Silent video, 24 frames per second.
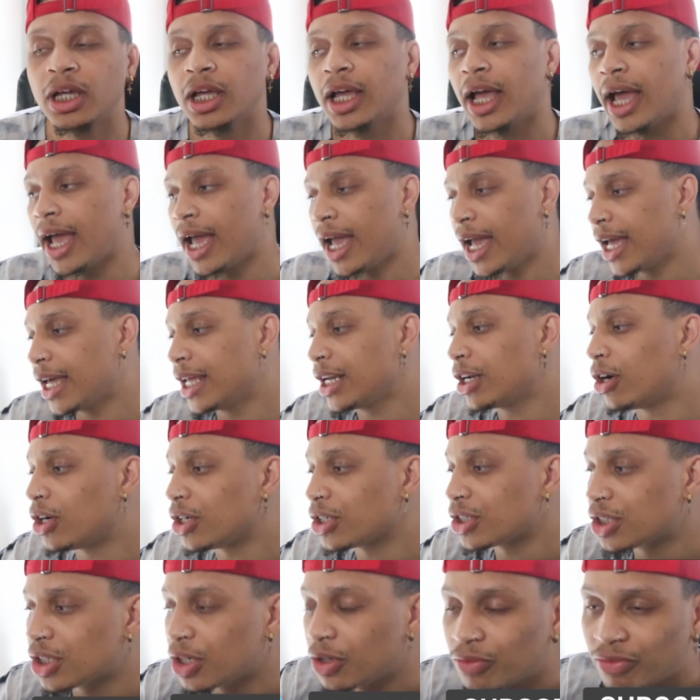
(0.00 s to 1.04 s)
and
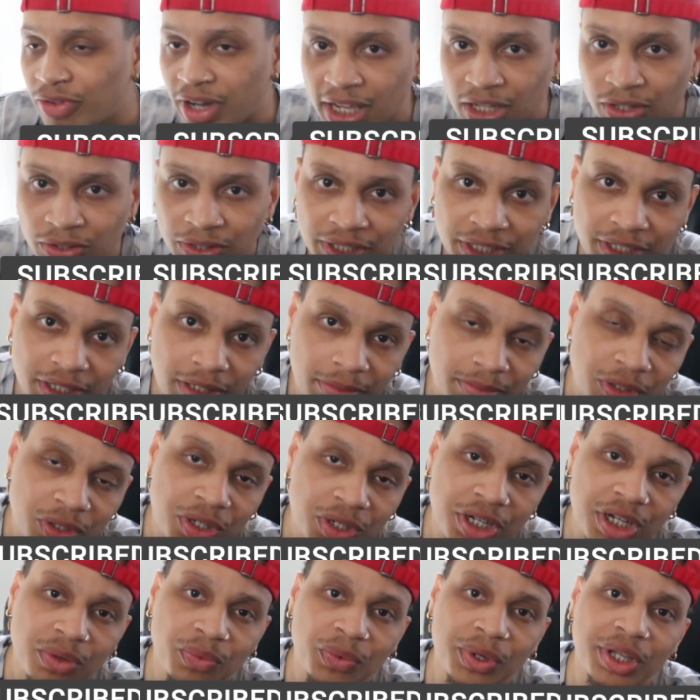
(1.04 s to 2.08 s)
also Valorant community.